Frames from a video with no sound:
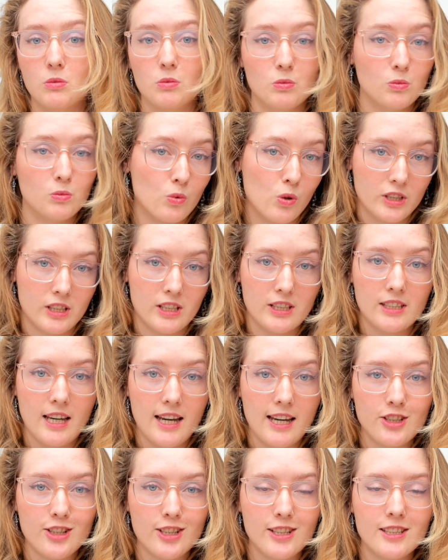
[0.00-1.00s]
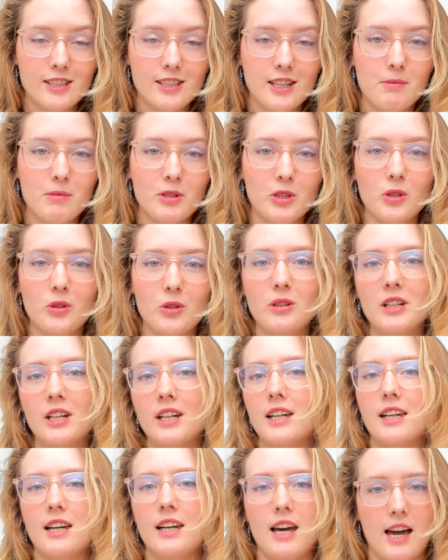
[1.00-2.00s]
what is H N S W
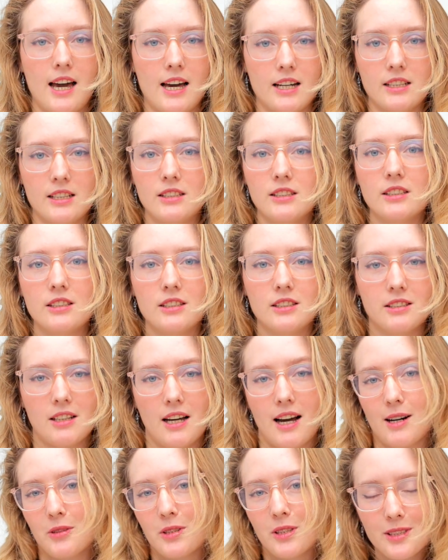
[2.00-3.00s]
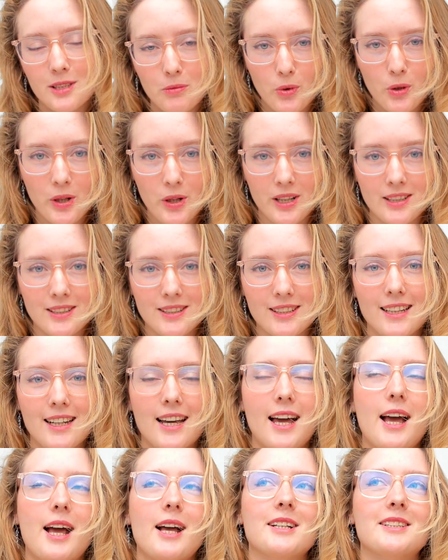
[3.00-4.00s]
and how does it work.
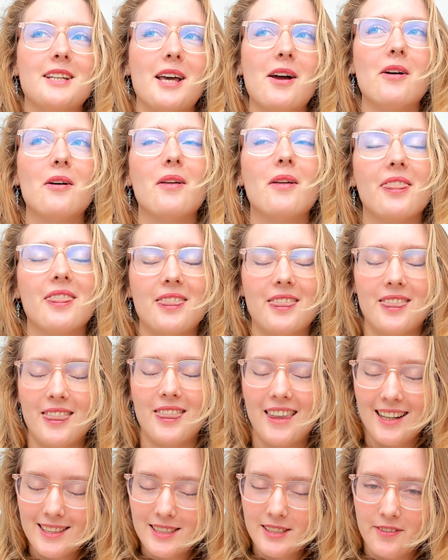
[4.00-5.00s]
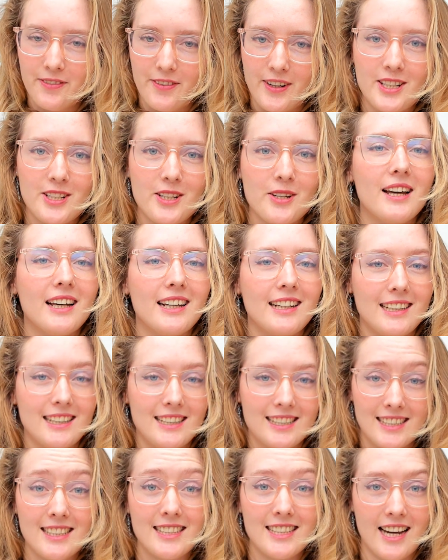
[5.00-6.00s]
So, this video is
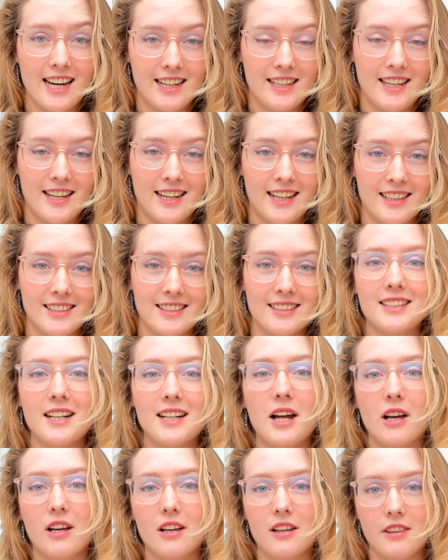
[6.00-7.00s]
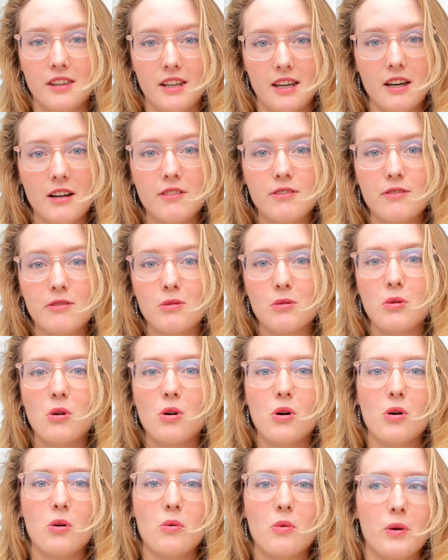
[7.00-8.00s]
technical.
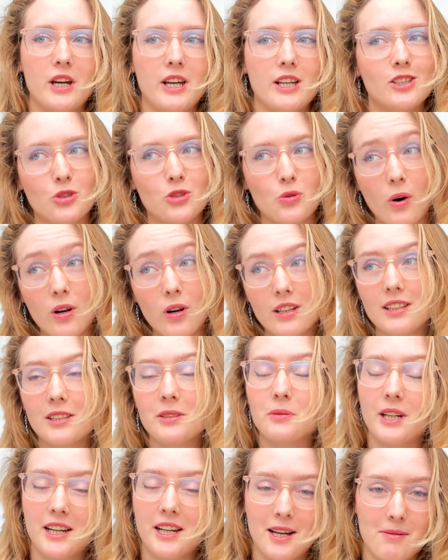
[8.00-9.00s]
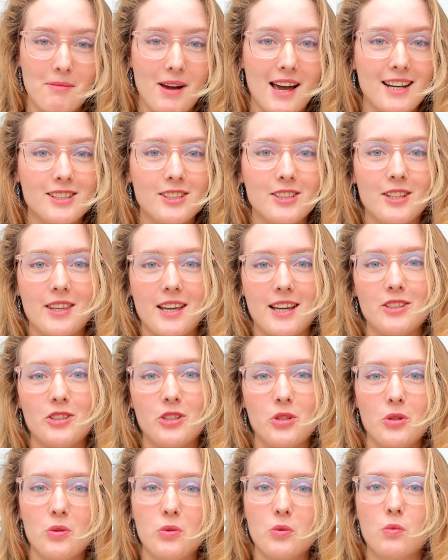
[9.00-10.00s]
Therefore, we strongly recommend that
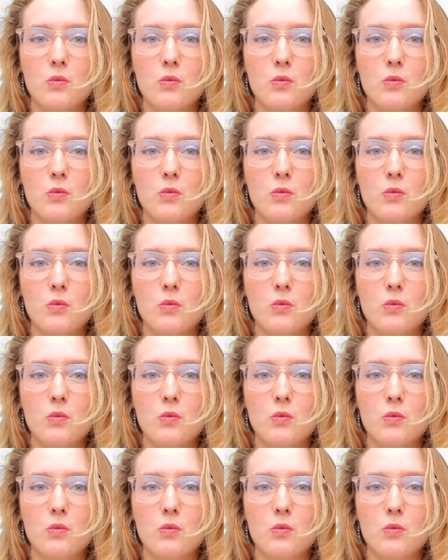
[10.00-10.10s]
you